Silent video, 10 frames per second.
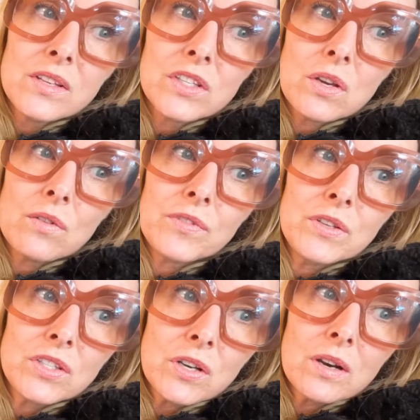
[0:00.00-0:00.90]
So if you
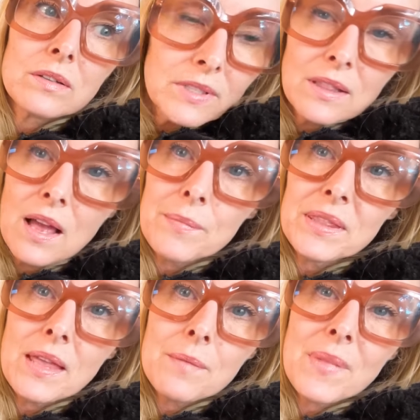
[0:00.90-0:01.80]
start
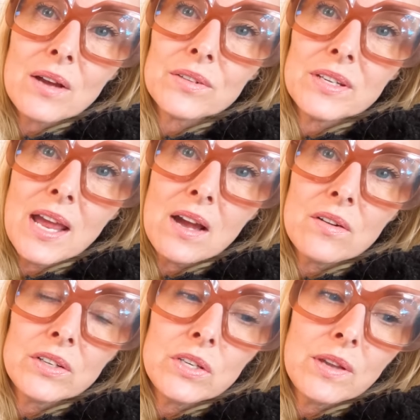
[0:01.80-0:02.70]
climbing that mountain now
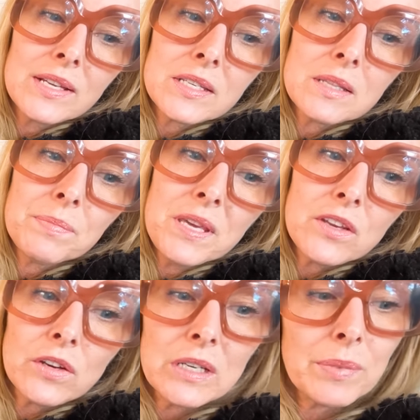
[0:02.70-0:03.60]
and you get to the peak,
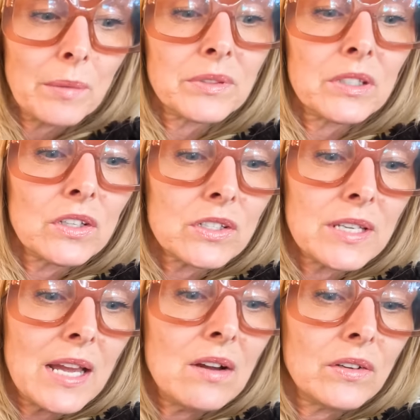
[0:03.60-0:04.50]
you're going to be able to look
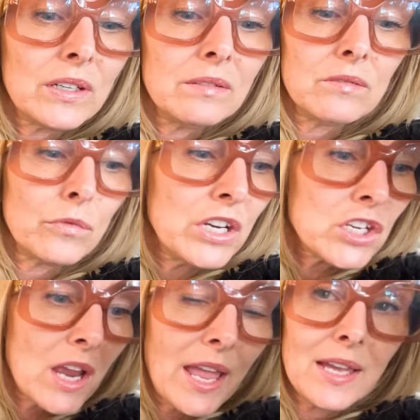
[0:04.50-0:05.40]
down and reach
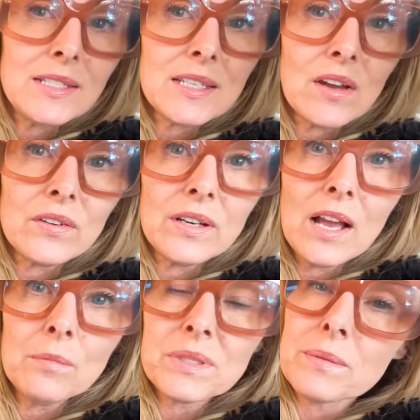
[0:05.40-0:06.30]
a hand down and
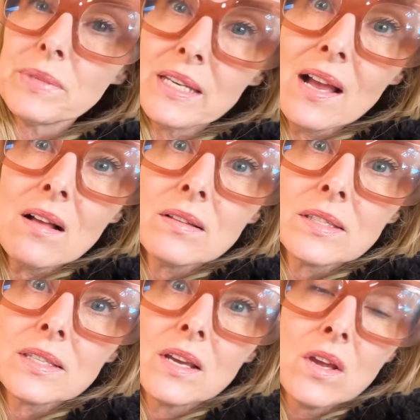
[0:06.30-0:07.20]
help somebody
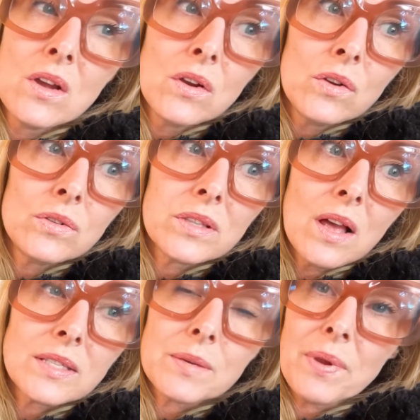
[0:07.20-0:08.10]
else who's
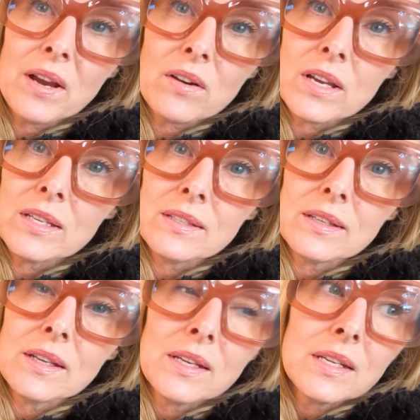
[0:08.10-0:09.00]
lost a parent
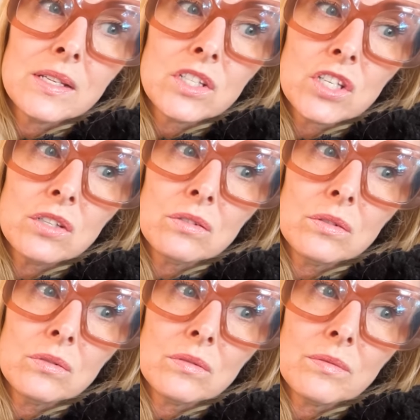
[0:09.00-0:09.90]

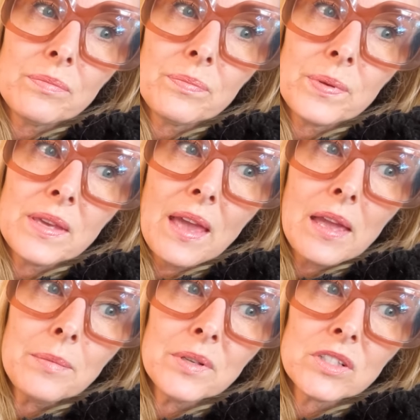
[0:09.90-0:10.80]
to be
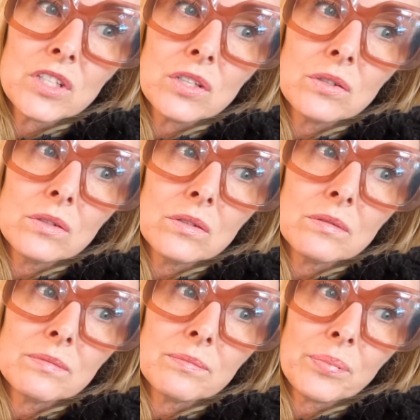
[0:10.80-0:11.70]
able to
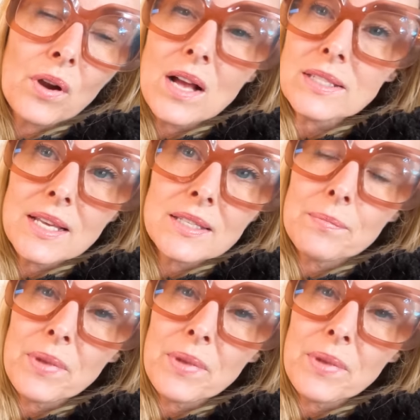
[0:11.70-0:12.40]
process it